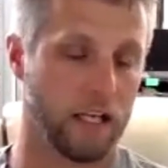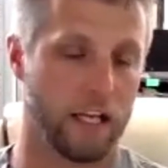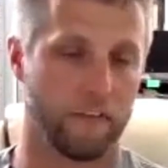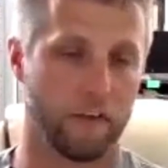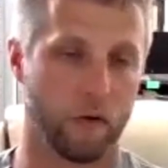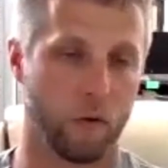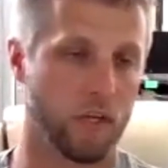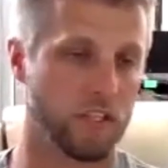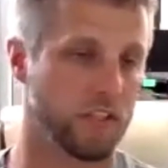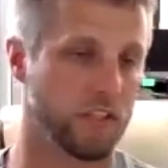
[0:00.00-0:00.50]

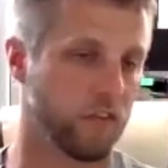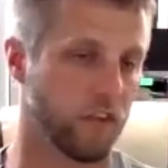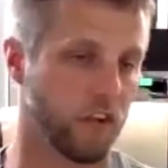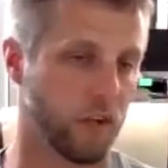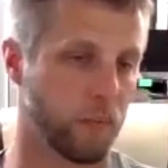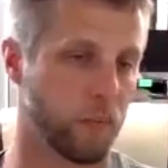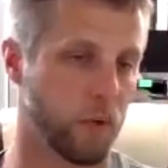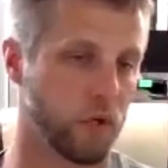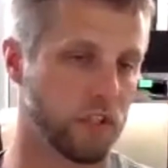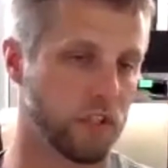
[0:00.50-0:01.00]
If it wasn't for
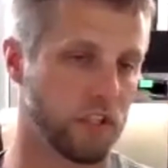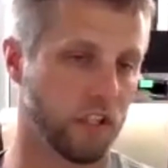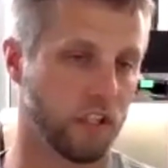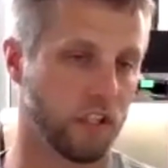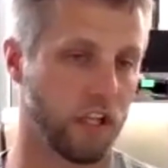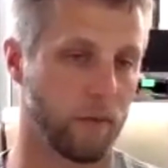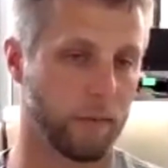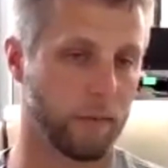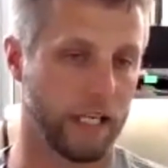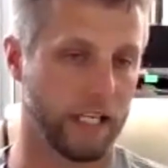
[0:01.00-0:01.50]
the booster
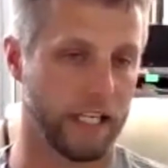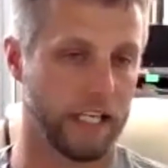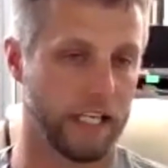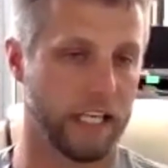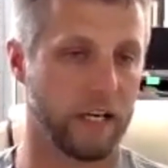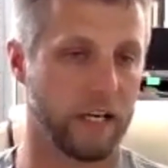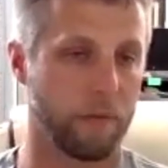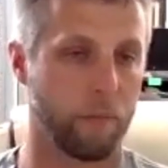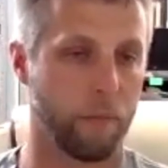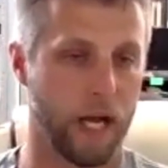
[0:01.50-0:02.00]
club kicking
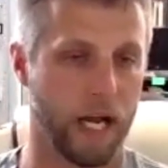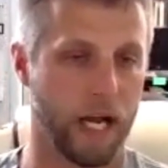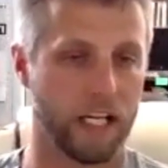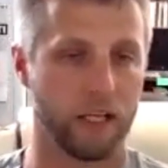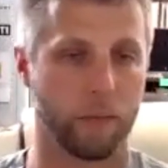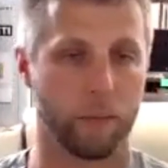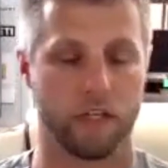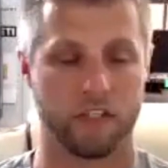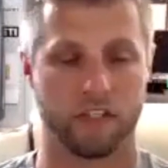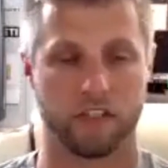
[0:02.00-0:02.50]
in and
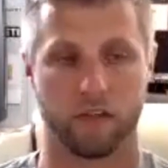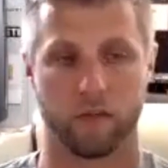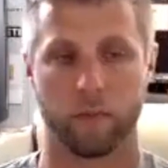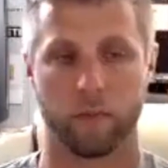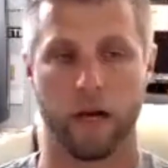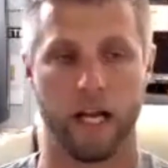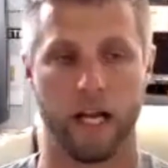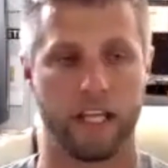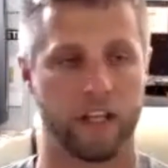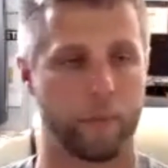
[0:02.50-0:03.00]
buying a bunch of them,
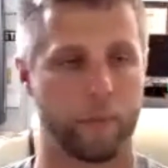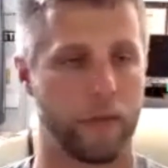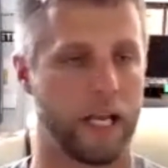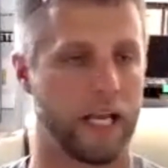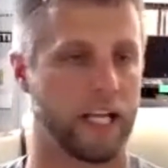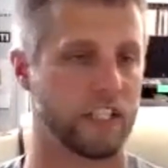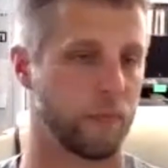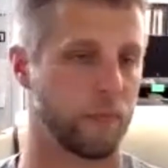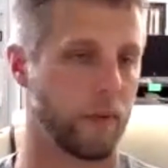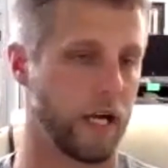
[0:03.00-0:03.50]
buying the
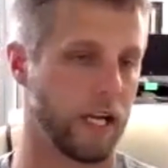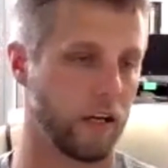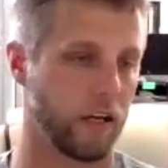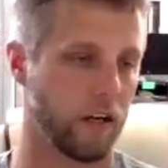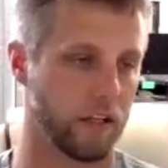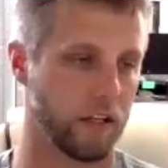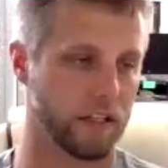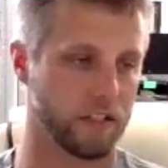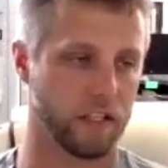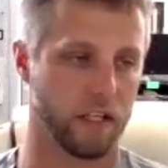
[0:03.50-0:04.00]
pants, buying
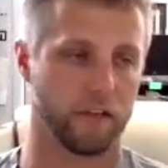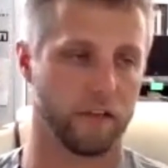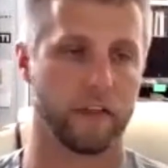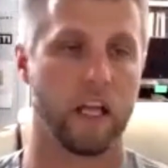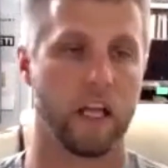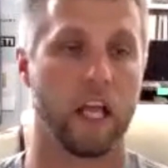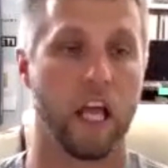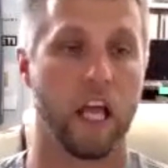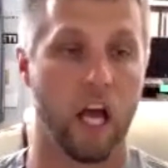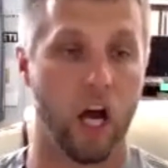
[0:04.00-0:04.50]
all this stuff,
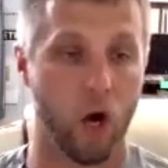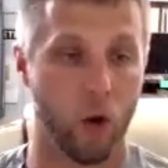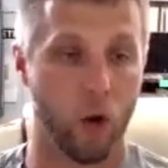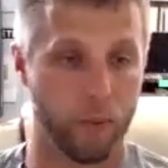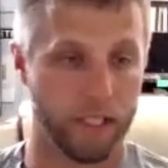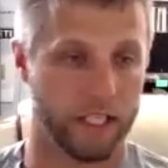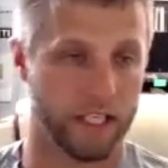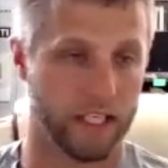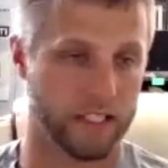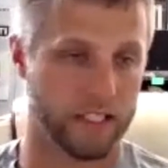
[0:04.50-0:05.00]

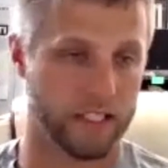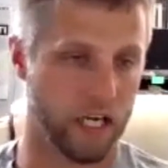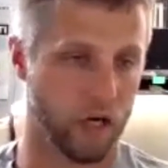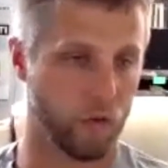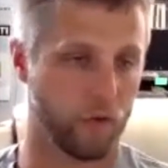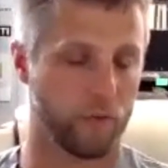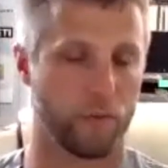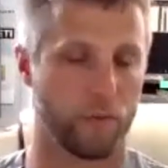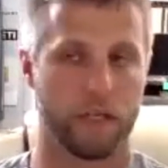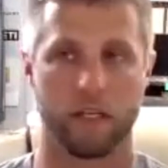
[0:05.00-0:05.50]
helping kids
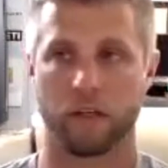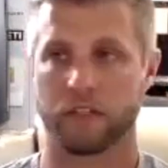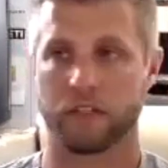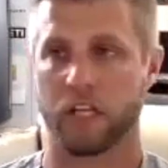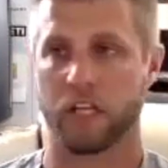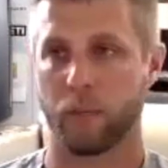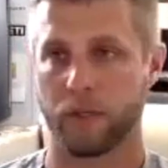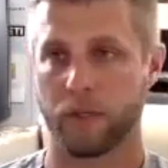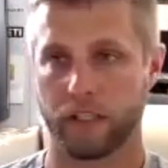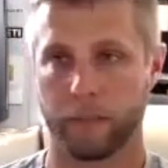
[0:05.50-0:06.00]
out with meals,
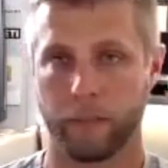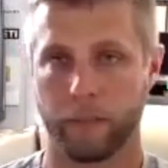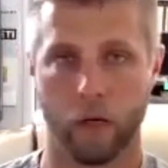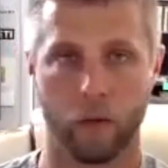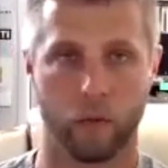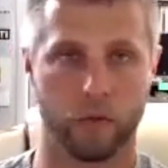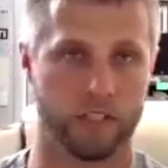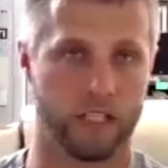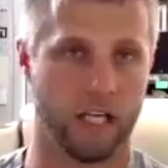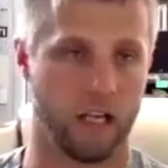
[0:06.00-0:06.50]
helping them
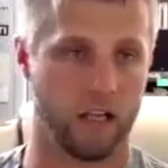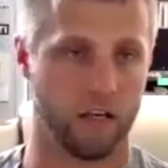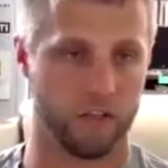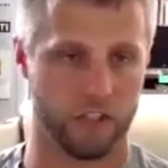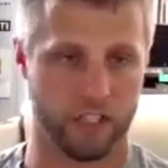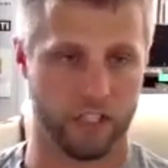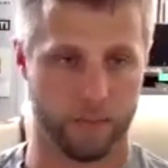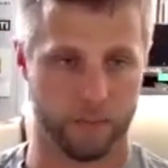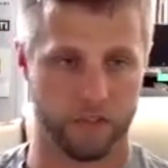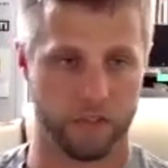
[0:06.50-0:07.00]
out with
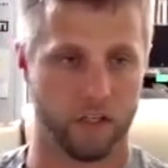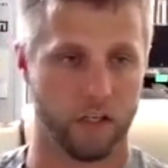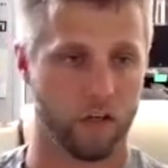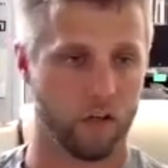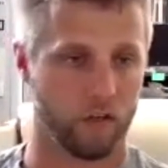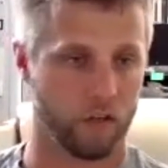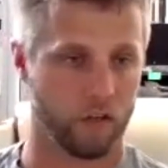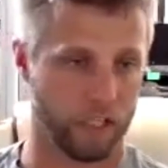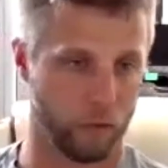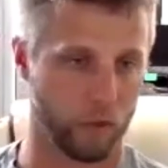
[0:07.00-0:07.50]
scholarships,
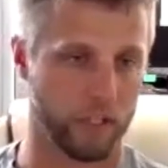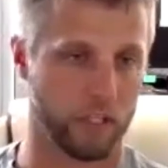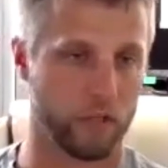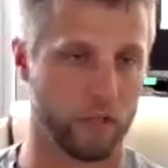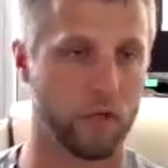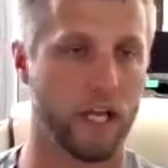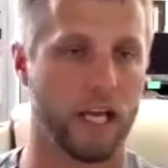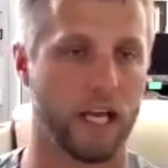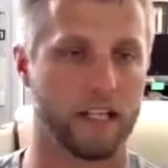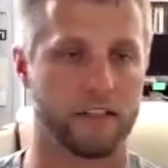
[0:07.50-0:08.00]
like what
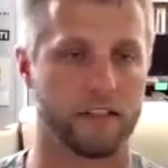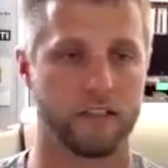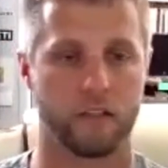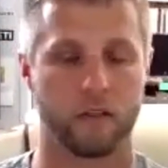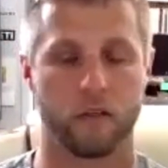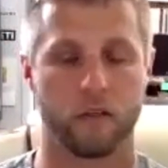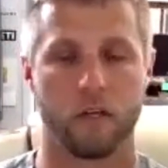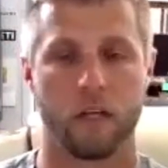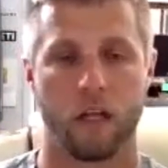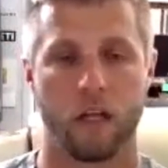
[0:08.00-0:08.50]
you guys
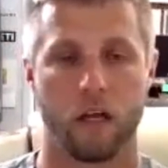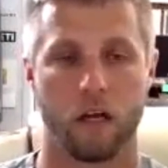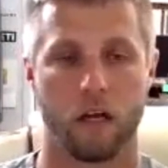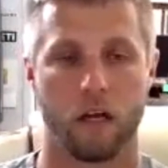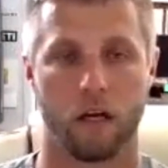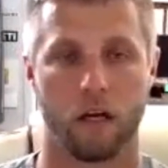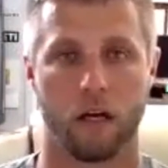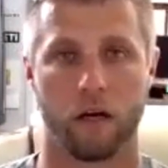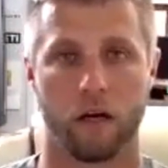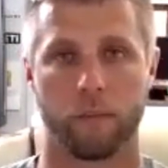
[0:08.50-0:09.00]
do,
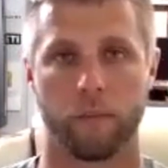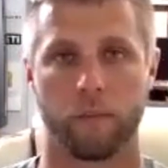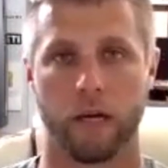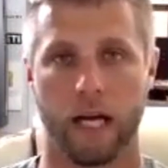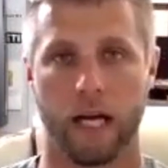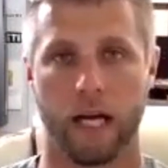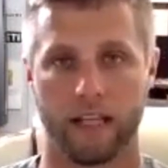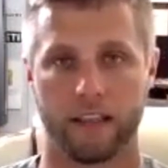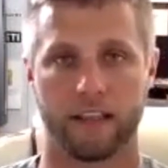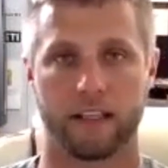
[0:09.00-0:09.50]

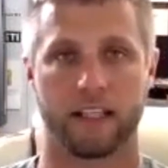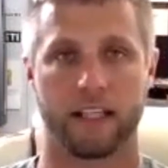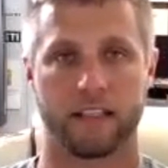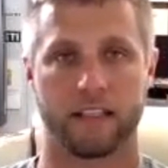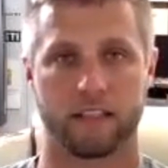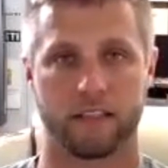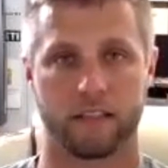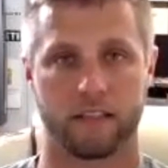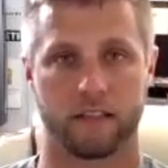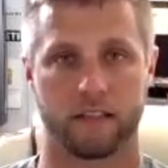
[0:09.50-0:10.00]
I think
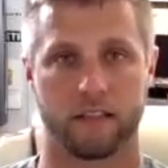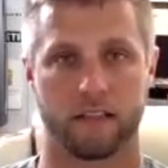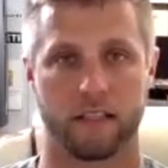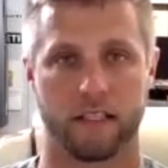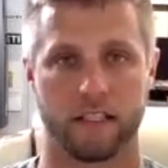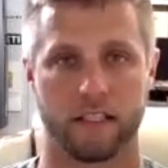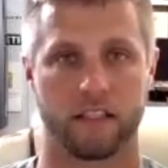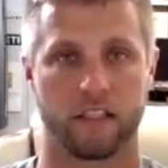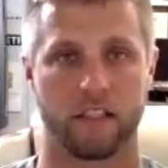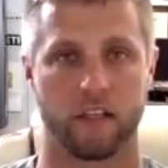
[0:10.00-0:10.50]
it's
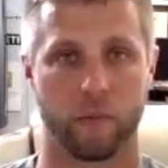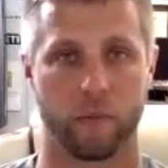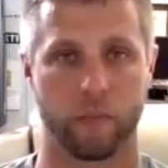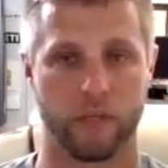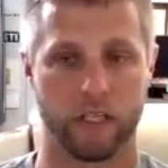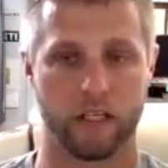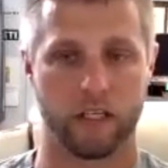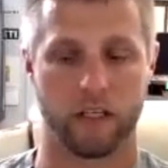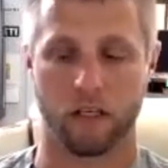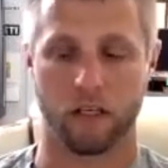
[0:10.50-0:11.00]
going to
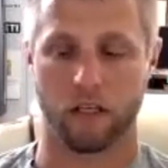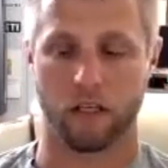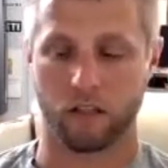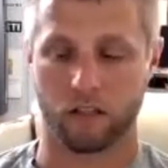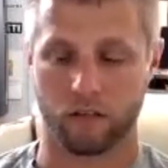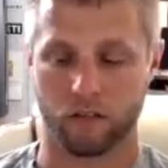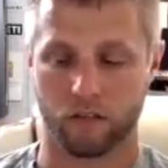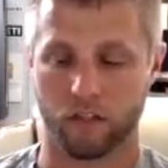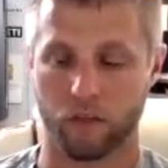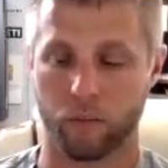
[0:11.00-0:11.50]
be a
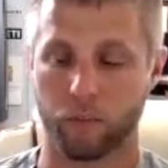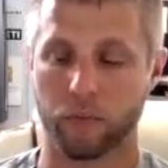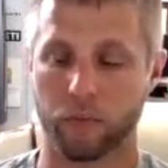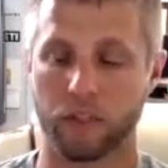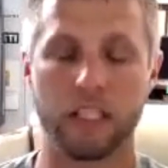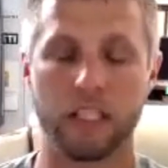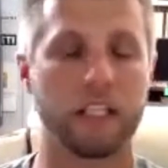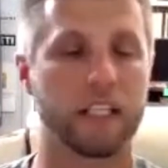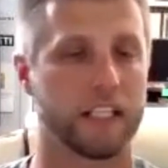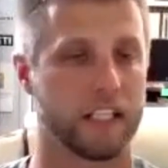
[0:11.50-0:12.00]

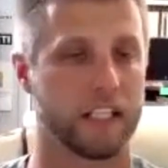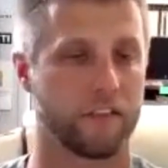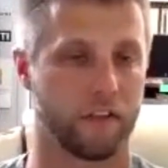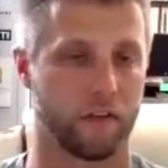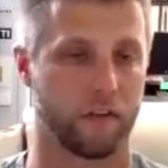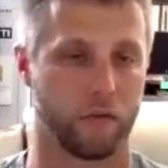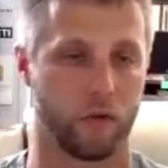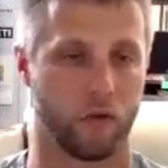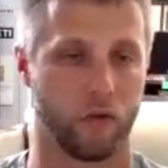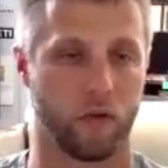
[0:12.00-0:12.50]
completely
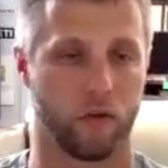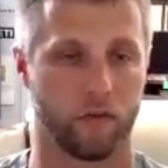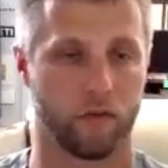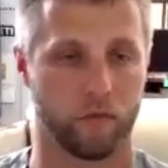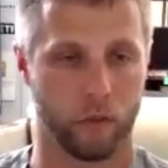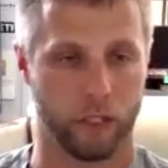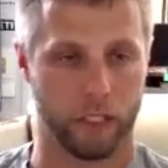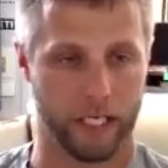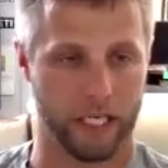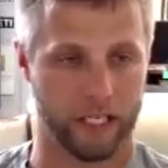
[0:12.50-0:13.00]
different role of
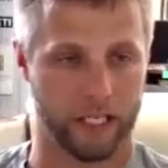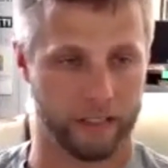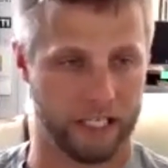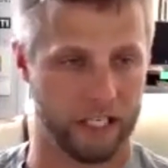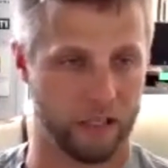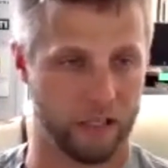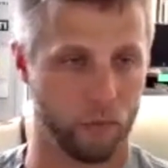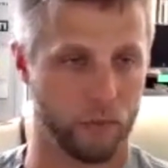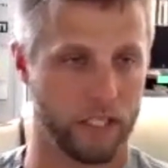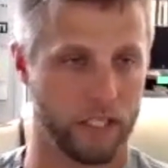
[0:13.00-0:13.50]
what kind of
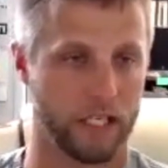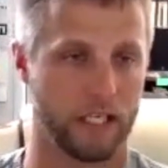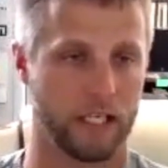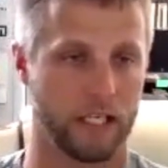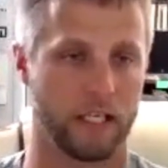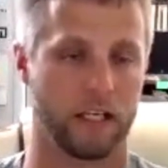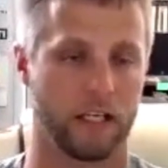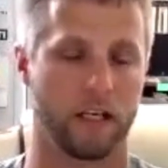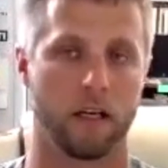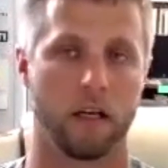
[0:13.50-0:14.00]
kid we get
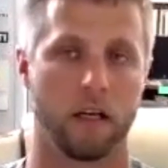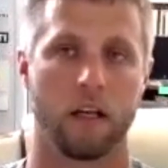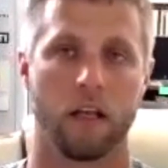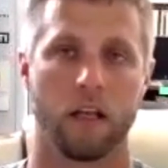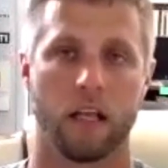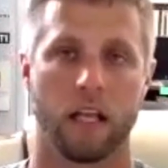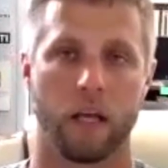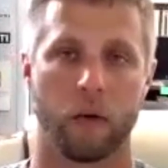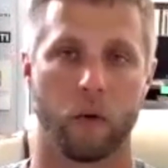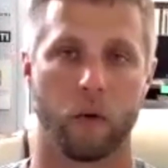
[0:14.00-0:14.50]
in here
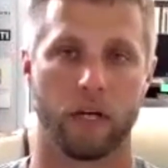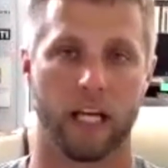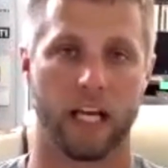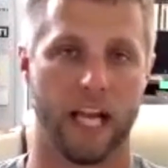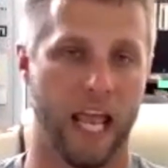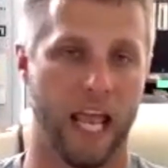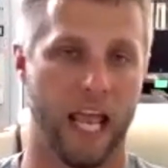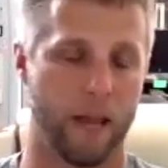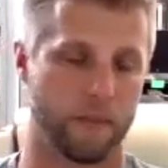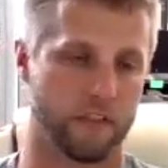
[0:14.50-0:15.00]
and what
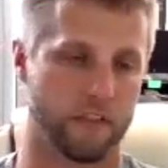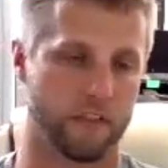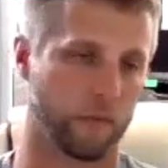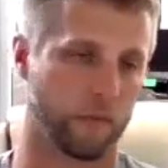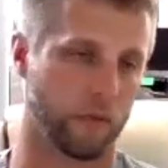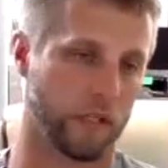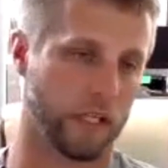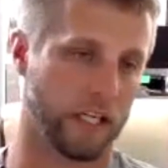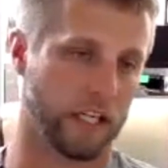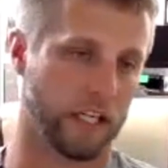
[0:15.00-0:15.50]
kind of atmosphere
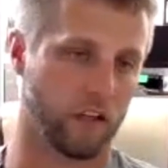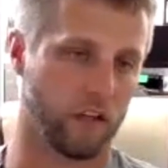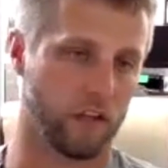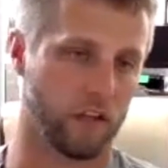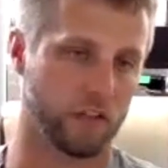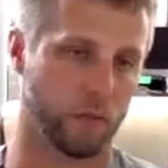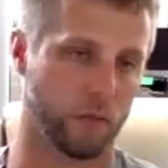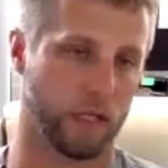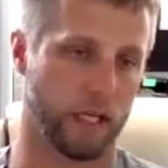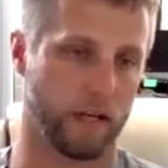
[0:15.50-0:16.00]
and what kind of
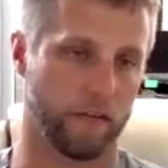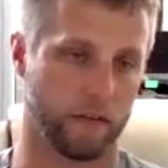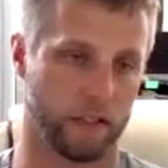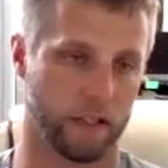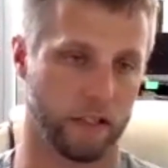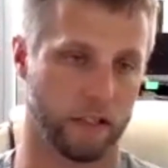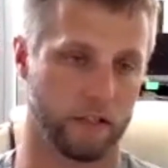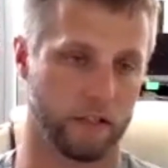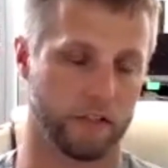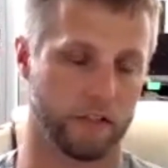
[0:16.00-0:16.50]
culture we have in here.